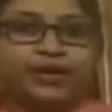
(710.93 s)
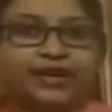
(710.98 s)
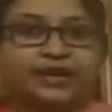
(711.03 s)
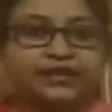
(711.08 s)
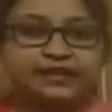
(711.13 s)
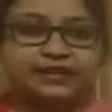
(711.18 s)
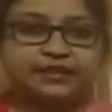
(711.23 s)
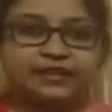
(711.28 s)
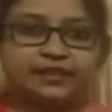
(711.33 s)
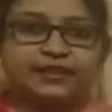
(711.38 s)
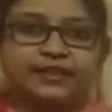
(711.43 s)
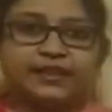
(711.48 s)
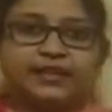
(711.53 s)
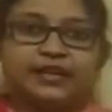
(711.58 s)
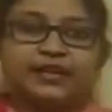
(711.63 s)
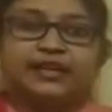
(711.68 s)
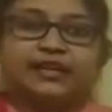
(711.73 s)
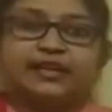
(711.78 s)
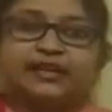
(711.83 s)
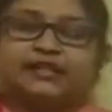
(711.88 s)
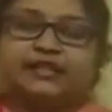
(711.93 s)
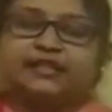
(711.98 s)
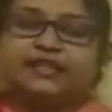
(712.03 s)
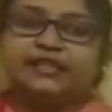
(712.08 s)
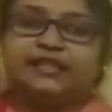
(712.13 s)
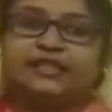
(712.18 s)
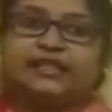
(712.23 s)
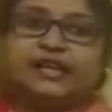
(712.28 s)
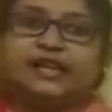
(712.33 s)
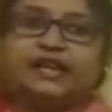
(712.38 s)
place. It
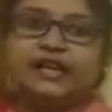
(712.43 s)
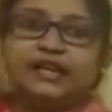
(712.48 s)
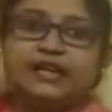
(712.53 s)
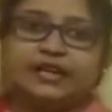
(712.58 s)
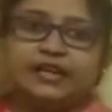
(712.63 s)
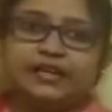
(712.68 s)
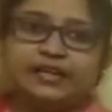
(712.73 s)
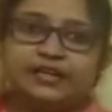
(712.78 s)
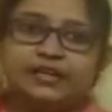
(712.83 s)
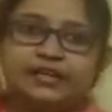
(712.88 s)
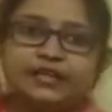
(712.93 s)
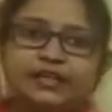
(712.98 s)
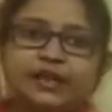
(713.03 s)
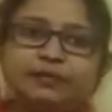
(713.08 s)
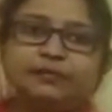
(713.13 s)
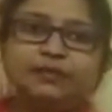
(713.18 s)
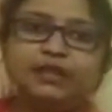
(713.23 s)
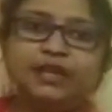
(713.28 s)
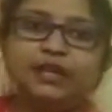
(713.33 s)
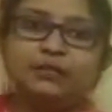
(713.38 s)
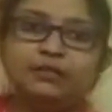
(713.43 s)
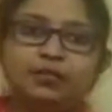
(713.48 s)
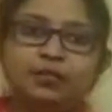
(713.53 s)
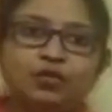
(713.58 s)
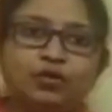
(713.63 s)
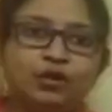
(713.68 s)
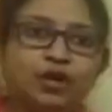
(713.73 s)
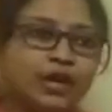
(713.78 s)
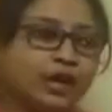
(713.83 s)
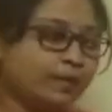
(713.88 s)
is telling us
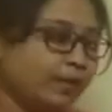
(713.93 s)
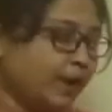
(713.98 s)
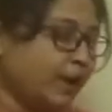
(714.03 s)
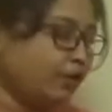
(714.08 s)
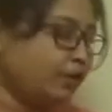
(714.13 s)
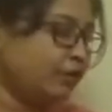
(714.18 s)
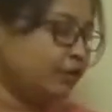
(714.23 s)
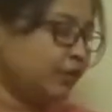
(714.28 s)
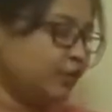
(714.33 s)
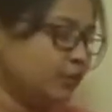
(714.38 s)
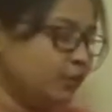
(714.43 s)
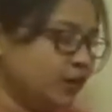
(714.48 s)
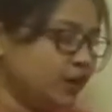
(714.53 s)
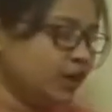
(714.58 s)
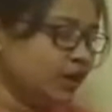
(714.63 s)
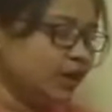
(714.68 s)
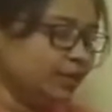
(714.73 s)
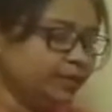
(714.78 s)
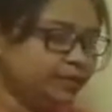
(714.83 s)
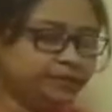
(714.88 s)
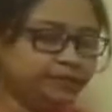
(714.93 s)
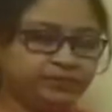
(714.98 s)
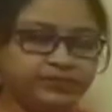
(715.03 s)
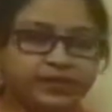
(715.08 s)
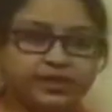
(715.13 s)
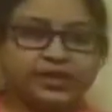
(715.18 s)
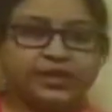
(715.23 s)
something more about the verb